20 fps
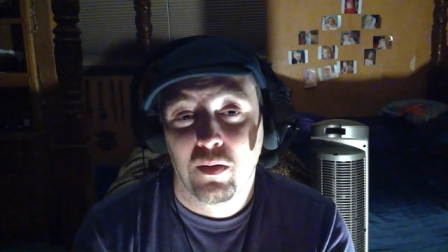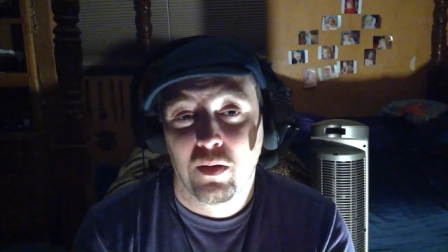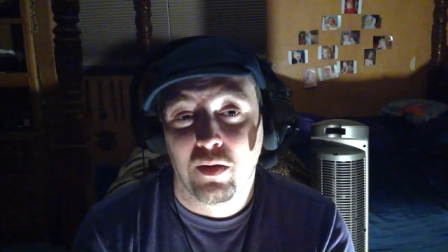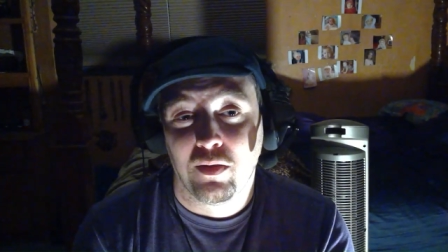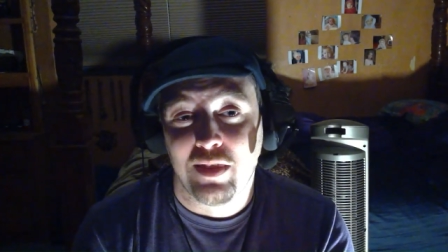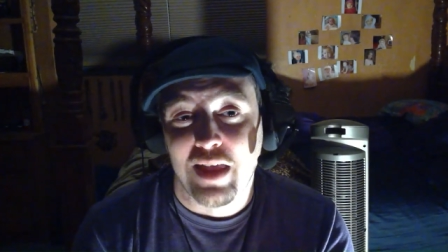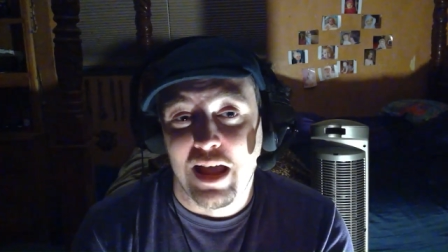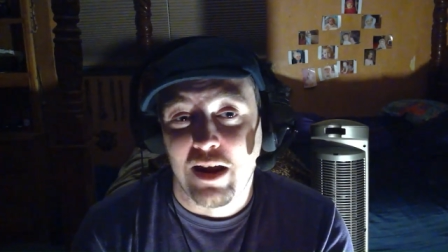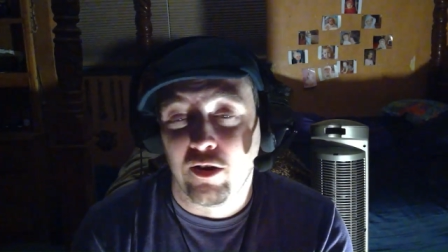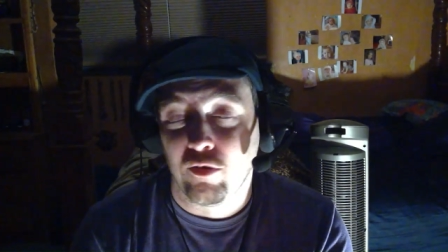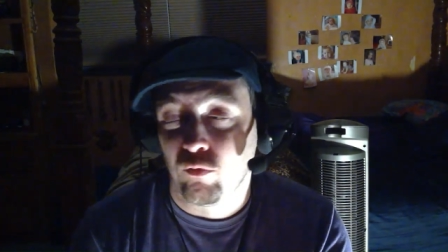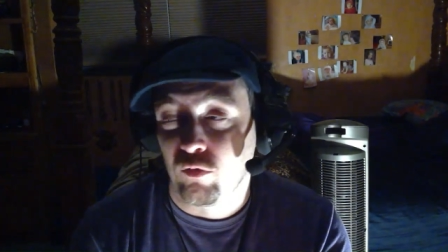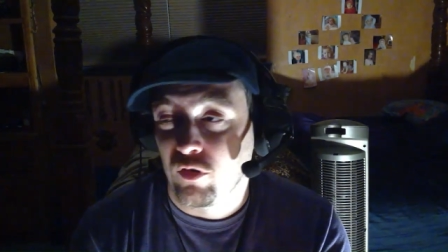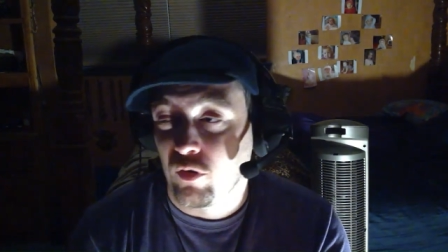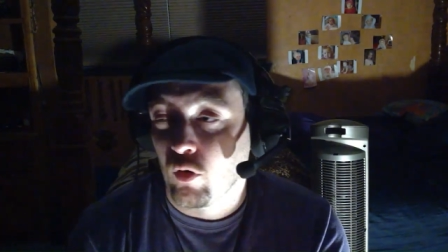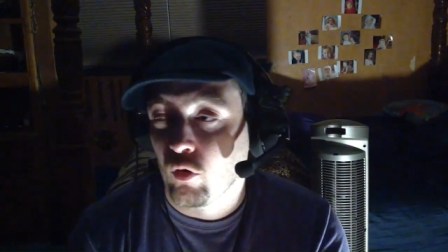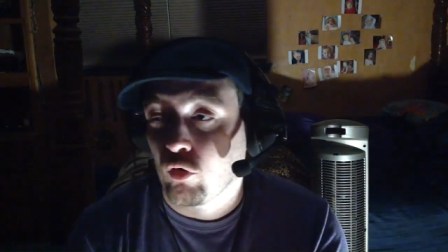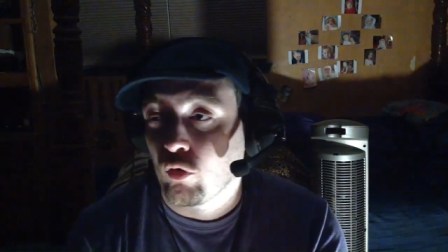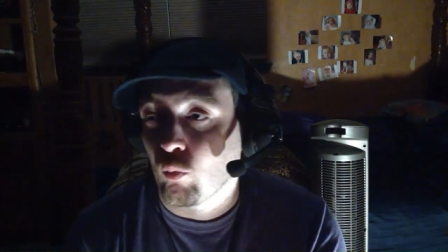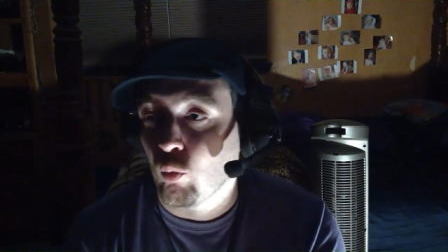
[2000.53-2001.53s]
that it
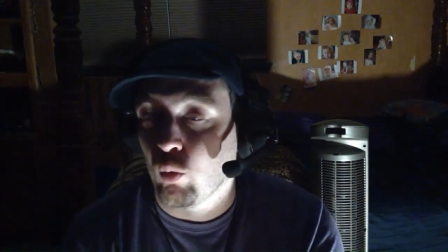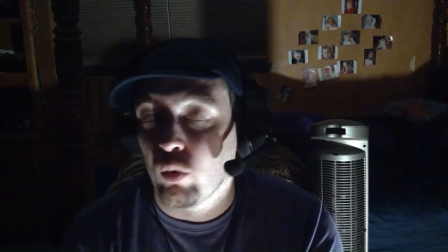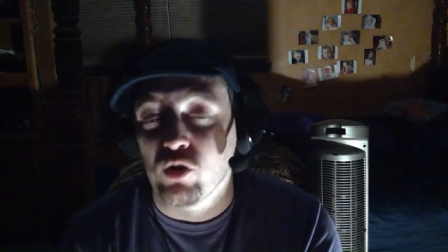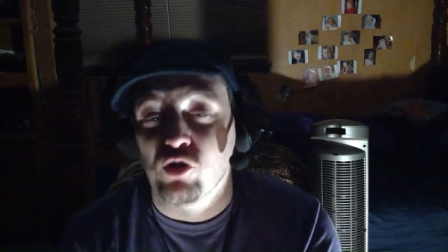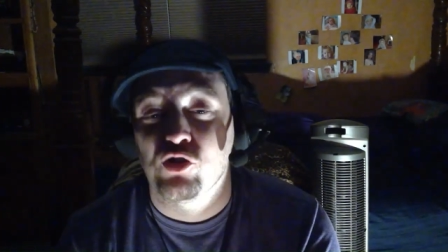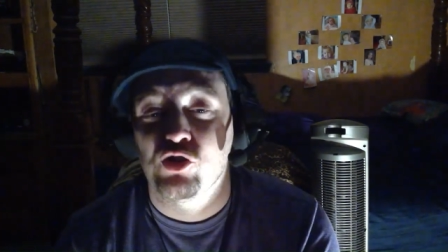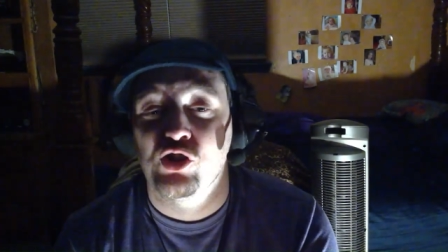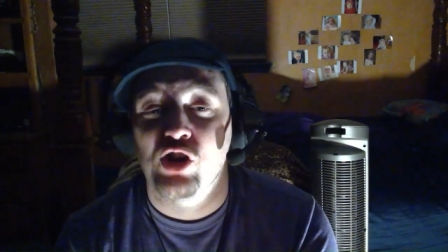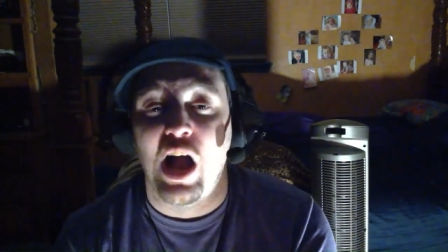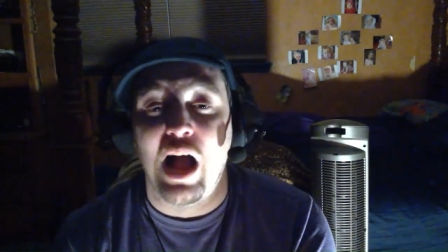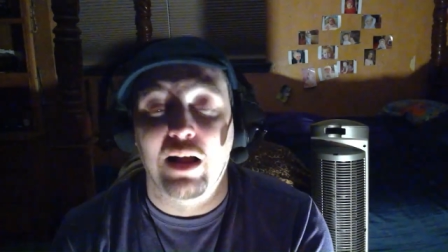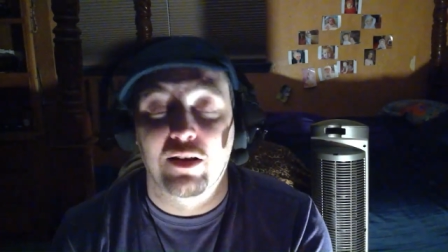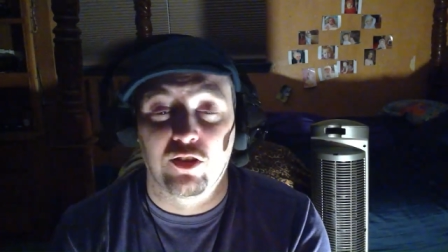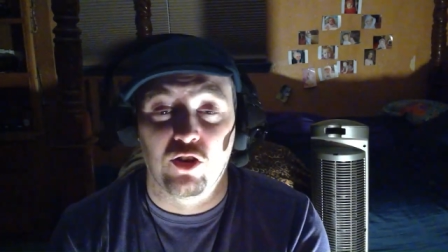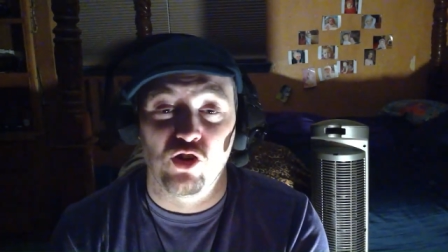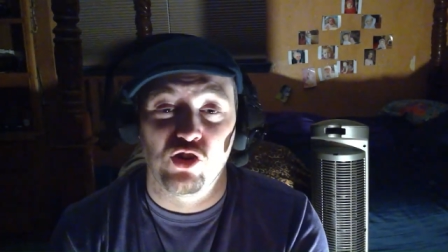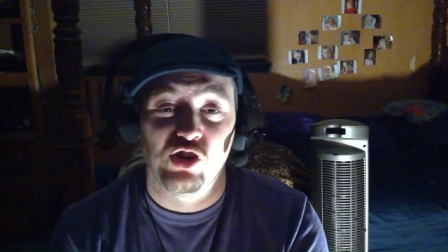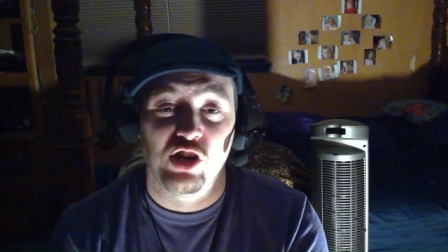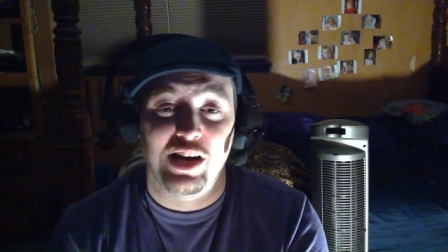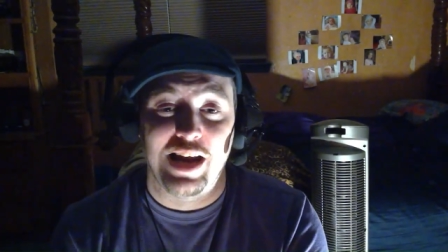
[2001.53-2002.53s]
would shock the
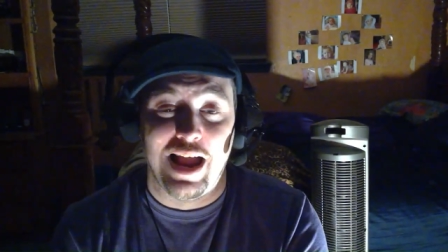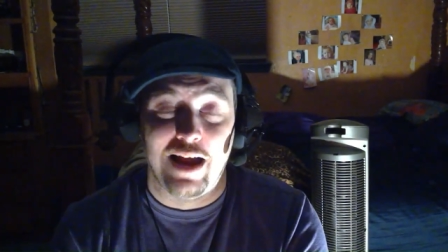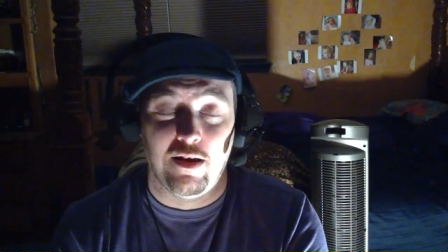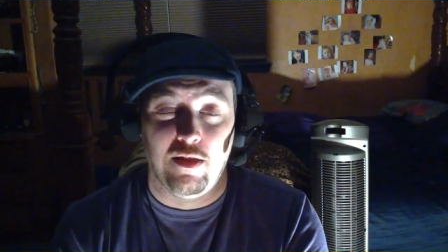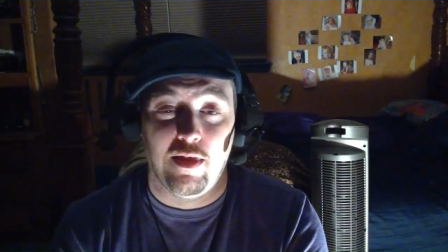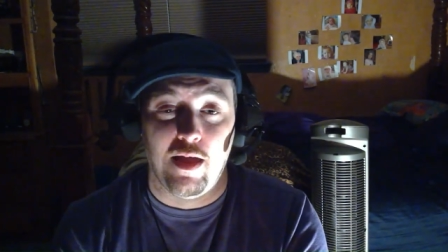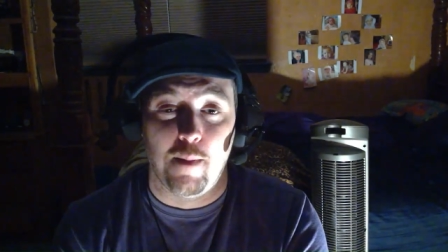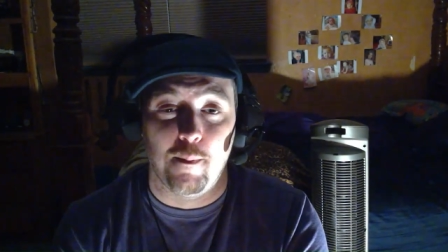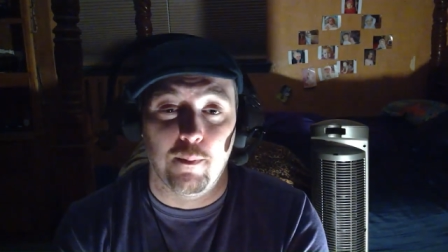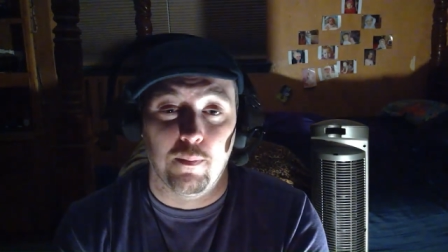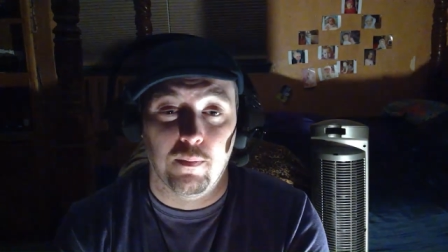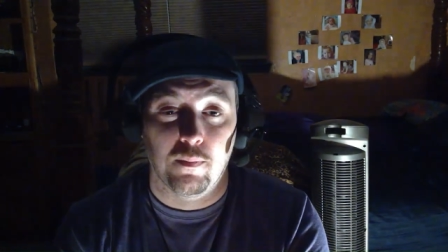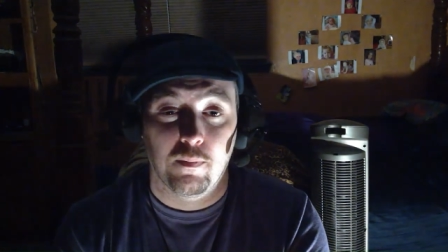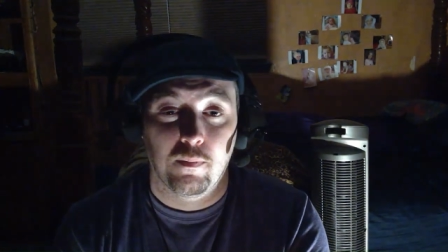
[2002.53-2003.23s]
shit out of them